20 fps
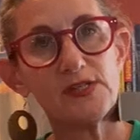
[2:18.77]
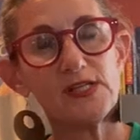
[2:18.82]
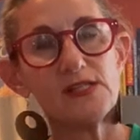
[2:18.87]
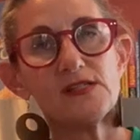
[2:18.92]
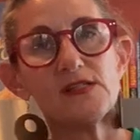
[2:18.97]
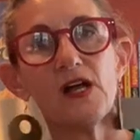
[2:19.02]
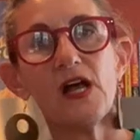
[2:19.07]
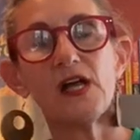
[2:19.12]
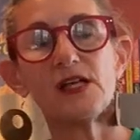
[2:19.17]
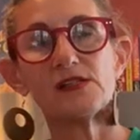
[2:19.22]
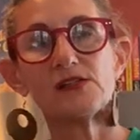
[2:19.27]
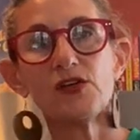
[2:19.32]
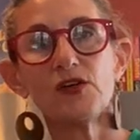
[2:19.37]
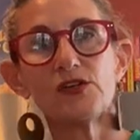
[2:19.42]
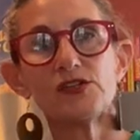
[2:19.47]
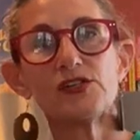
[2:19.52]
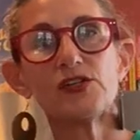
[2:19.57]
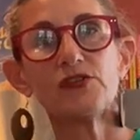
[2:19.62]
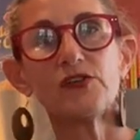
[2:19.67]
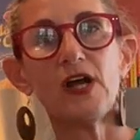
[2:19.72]
as long
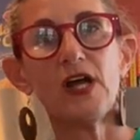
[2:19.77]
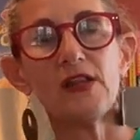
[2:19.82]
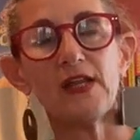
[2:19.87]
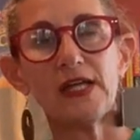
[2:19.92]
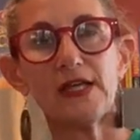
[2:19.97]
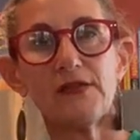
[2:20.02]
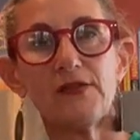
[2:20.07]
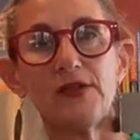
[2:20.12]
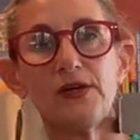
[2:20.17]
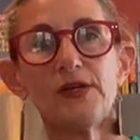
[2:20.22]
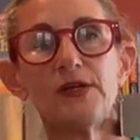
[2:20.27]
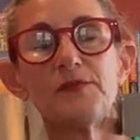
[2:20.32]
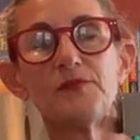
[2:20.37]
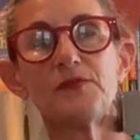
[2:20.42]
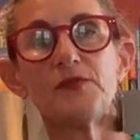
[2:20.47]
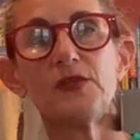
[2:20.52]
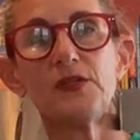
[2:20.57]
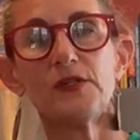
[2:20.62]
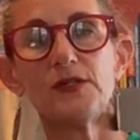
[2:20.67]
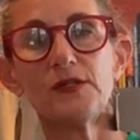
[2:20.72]
as they're not like
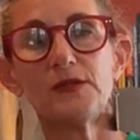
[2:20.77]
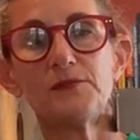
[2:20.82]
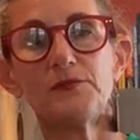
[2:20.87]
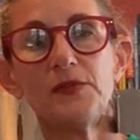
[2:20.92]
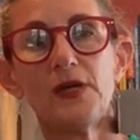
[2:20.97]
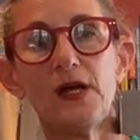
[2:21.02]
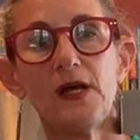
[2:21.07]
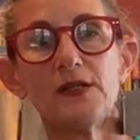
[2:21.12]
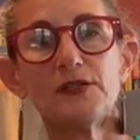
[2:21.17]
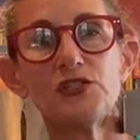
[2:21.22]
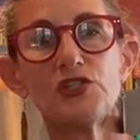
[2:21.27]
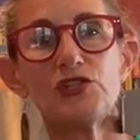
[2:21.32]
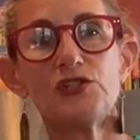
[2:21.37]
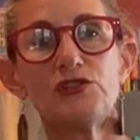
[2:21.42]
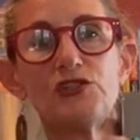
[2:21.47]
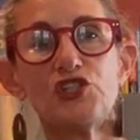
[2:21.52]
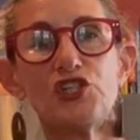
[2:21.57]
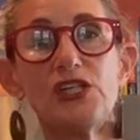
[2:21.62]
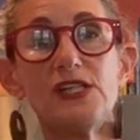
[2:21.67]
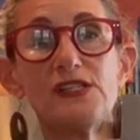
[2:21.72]
the
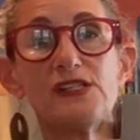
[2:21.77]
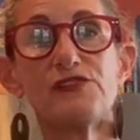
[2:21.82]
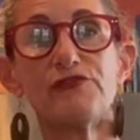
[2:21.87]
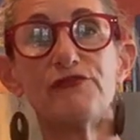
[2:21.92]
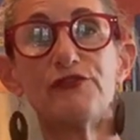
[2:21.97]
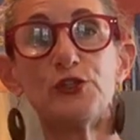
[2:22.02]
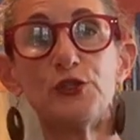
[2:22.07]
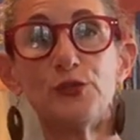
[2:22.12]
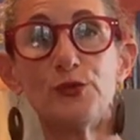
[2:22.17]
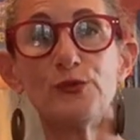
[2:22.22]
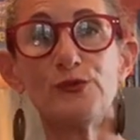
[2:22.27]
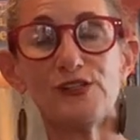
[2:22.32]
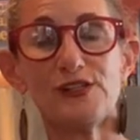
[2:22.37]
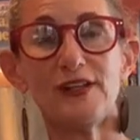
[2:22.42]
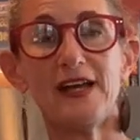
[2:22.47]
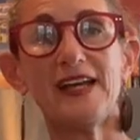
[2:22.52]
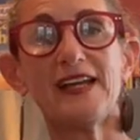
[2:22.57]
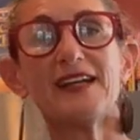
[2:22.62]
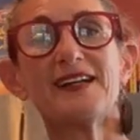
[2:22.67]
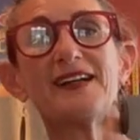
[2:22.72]
cheese foods
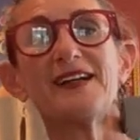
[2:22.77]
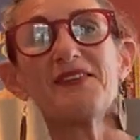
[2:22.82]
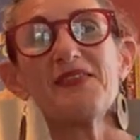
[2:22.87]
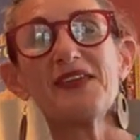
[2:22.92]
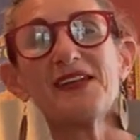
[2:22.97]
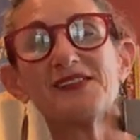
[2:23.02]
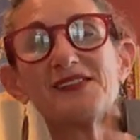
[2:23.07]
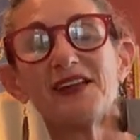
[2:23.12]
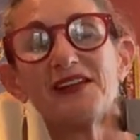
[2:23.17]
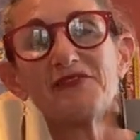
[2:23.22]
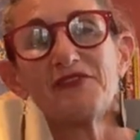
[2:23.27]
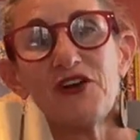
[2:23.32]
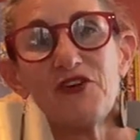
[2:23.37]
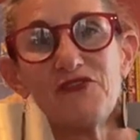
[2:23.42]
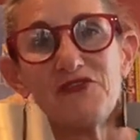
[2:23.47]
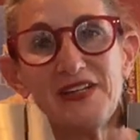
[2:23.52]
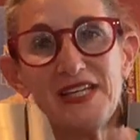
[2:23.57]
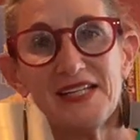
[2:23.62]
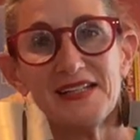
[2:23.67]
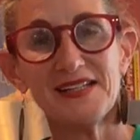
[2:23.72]
like things like
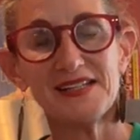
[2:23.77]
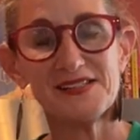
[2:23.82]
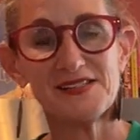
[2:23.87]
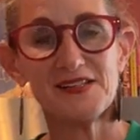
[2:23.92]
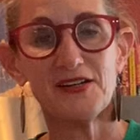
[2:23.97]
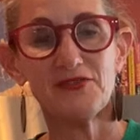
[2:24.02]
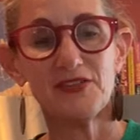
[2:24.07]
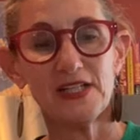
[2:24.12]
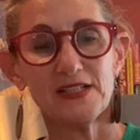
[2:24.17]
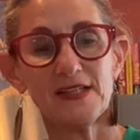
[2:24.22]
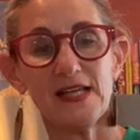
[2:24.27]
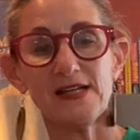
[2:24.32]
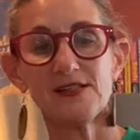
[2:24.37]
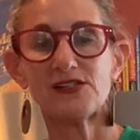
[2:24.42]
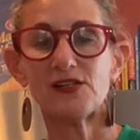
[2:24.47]
Velveeta and stuff like that.